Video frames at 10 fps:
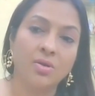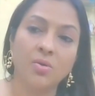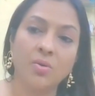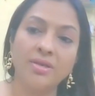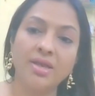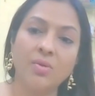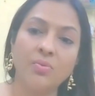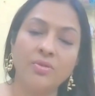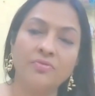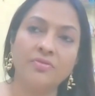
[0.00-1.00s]
going
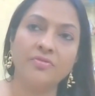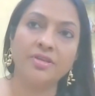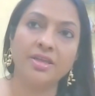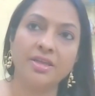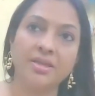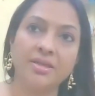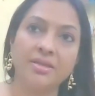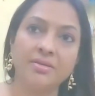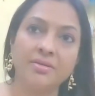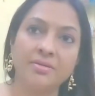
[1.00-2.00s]
down with
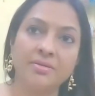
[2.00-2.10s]
15,